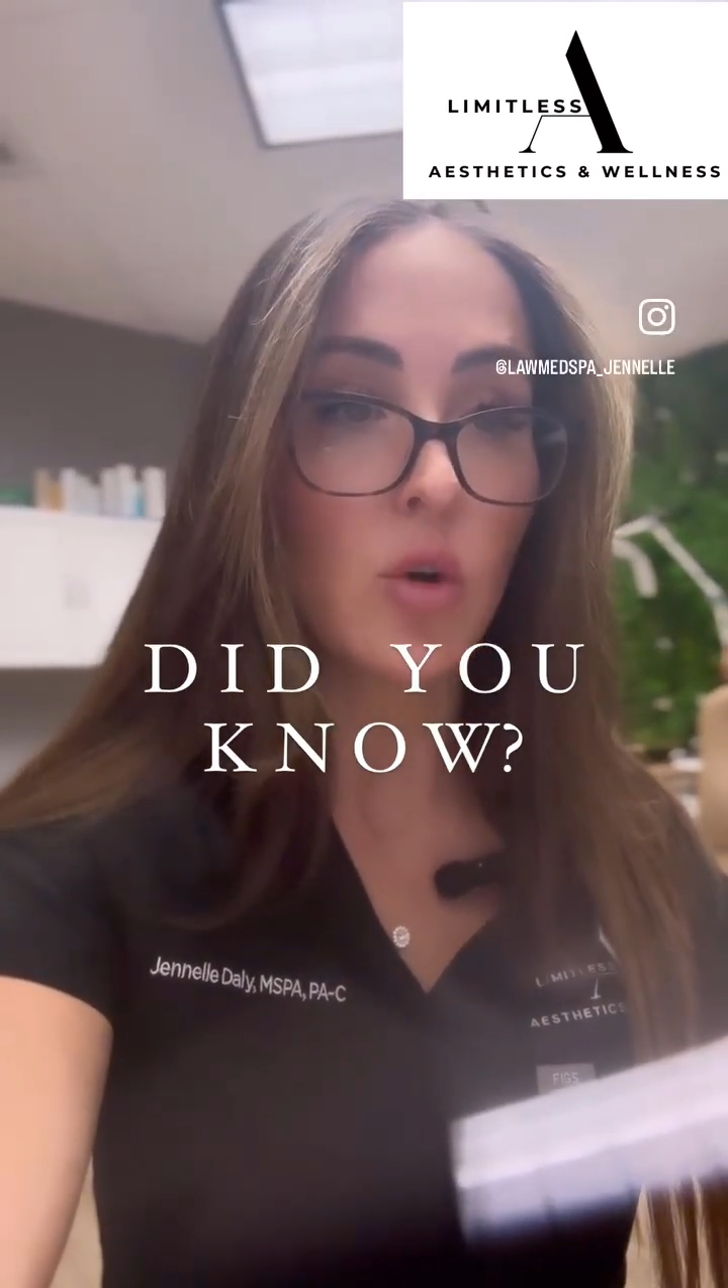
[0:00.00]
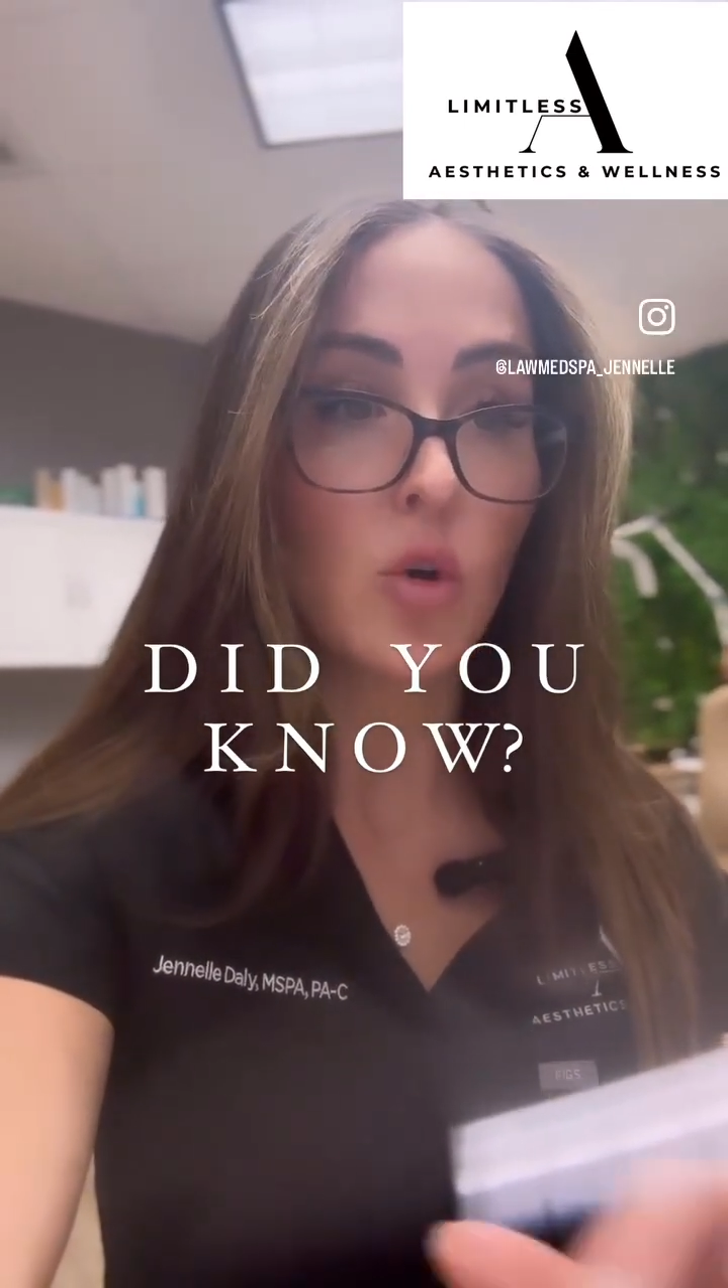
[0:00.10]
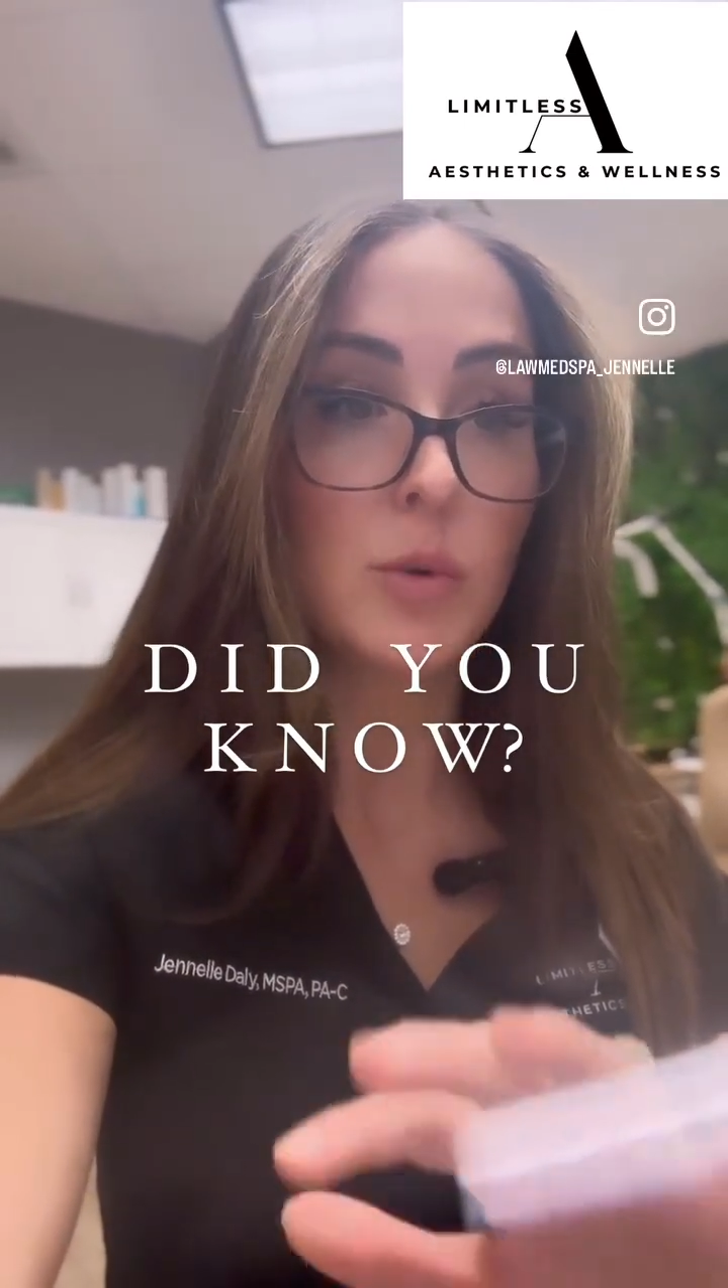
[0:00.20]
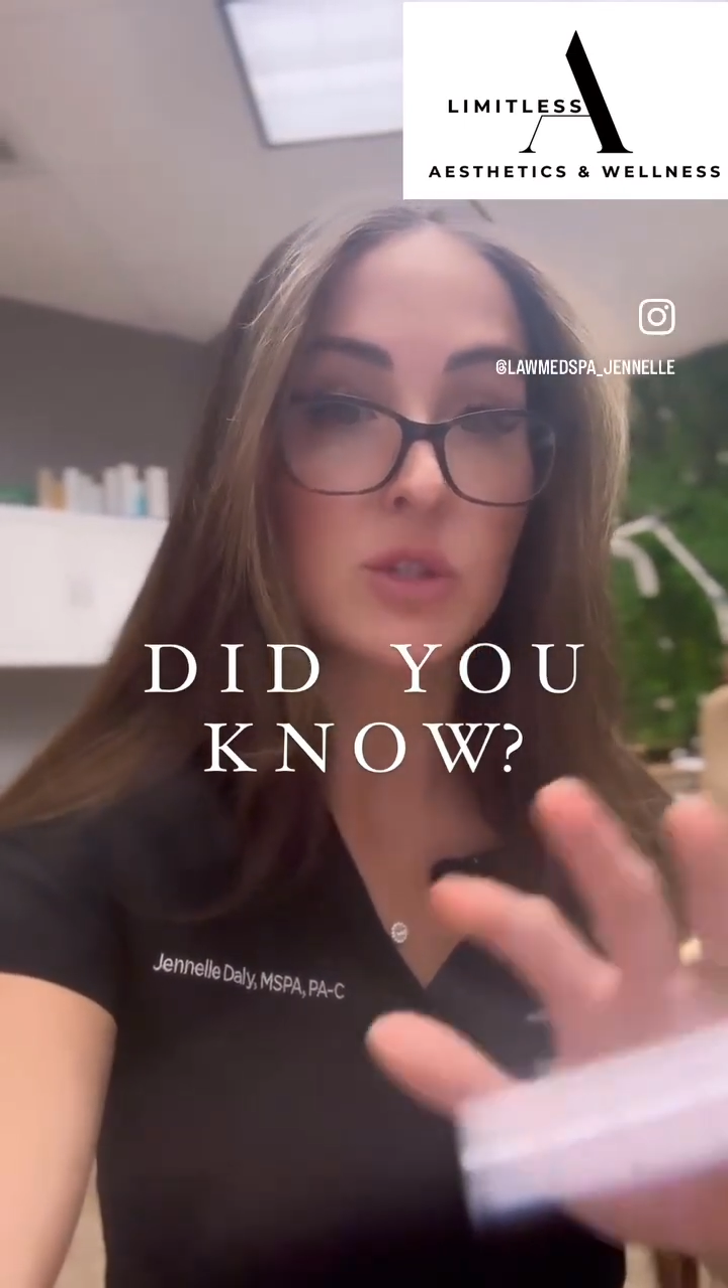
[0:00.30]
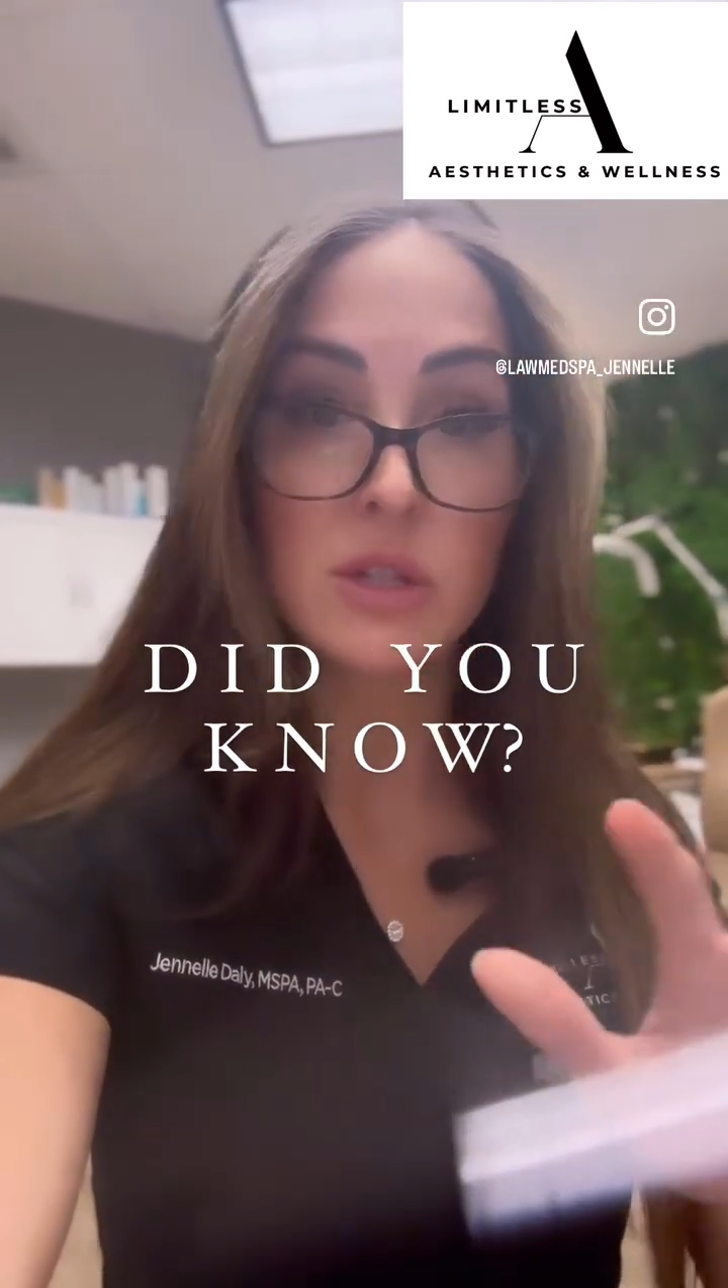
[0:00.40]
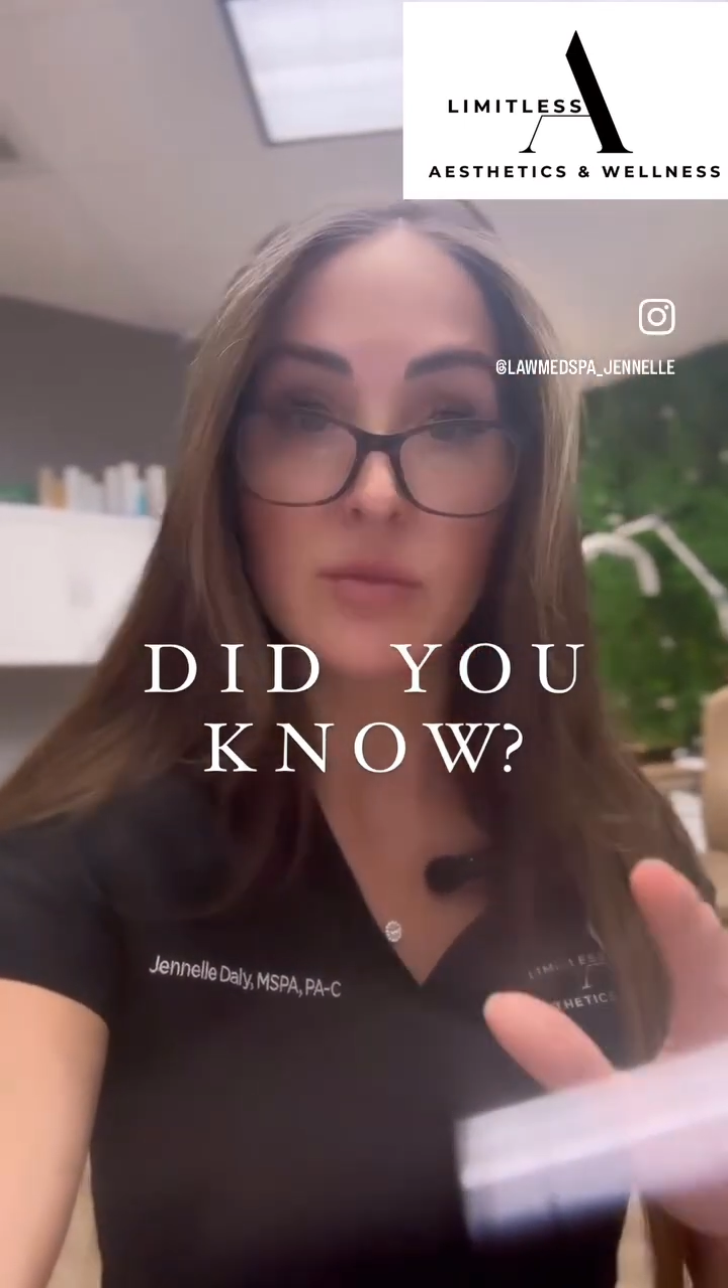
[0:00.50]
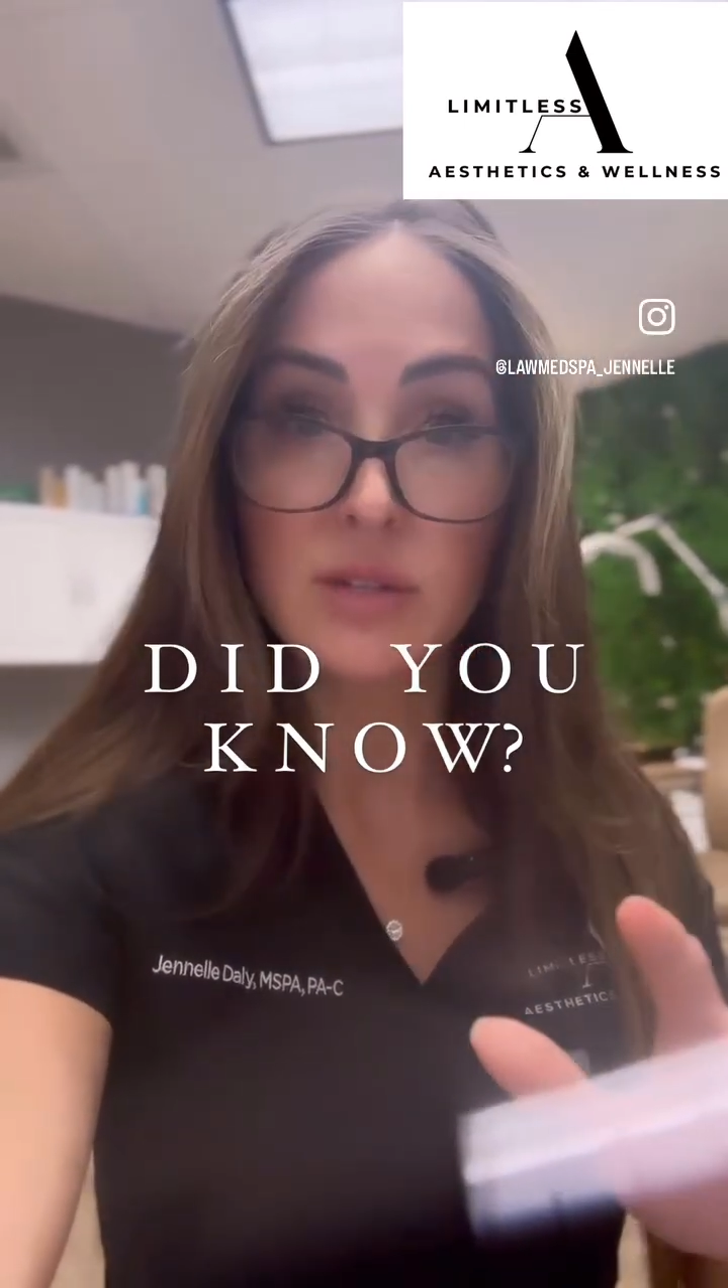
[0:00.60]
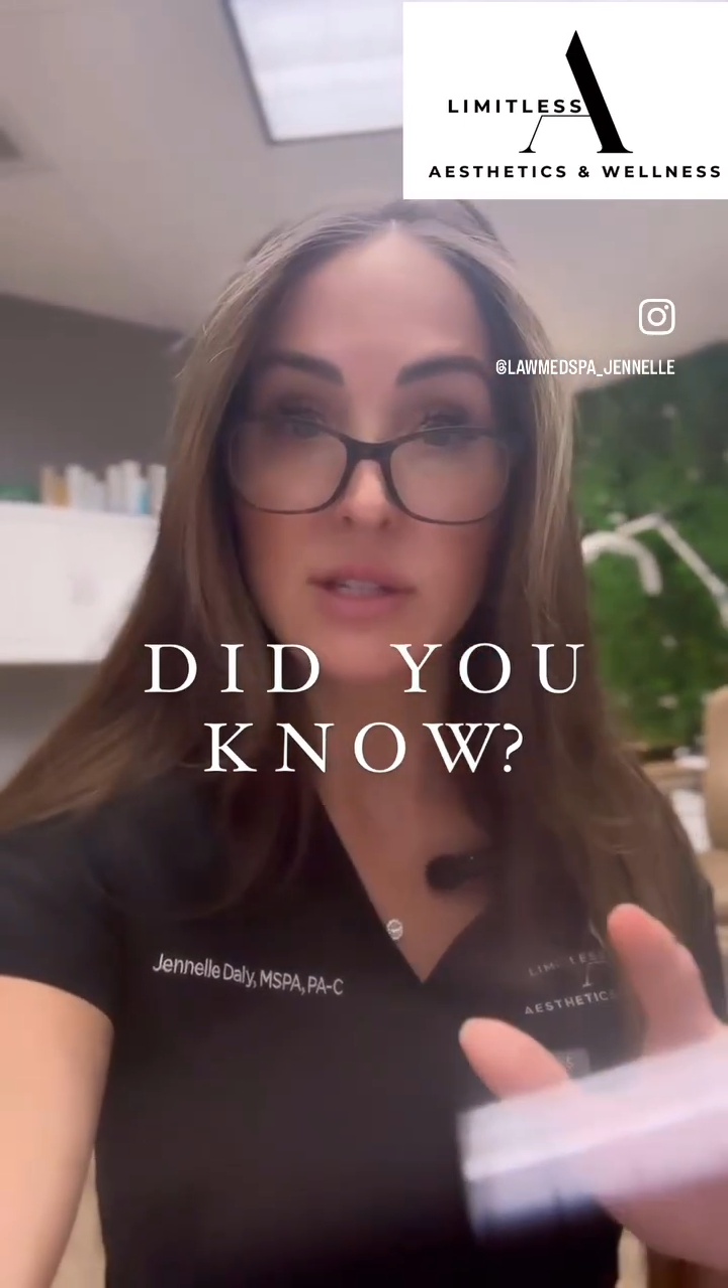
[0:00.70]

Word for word: whole bunch of different